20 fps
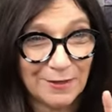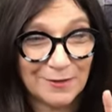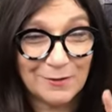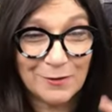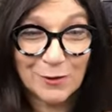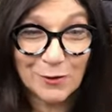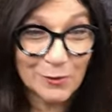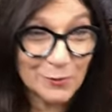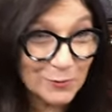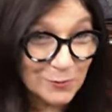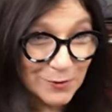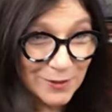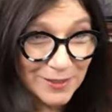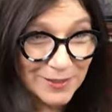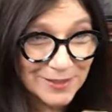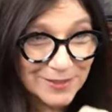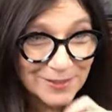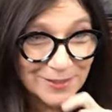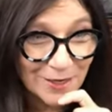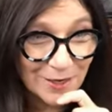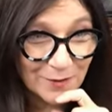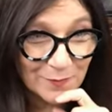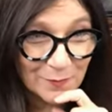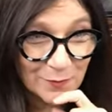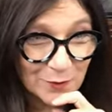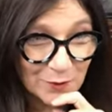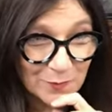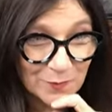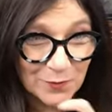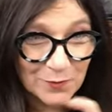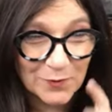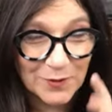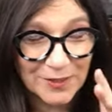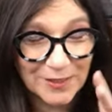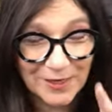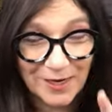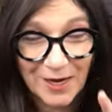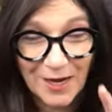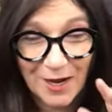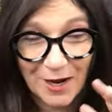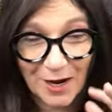And no, it's not berberine.